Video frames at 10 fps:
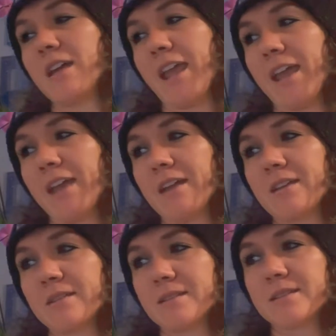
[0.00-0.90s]

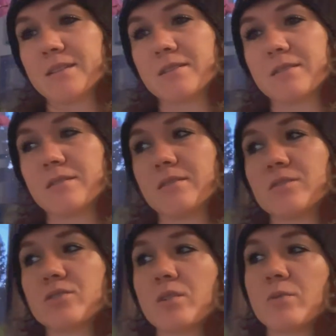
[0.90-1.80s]
And
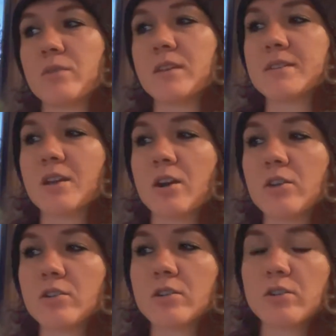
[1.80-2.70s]
so these
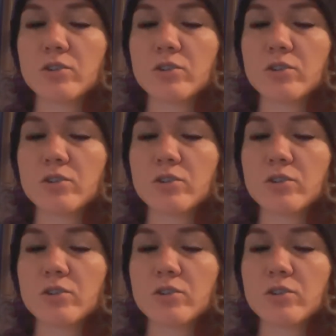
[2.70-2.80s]
are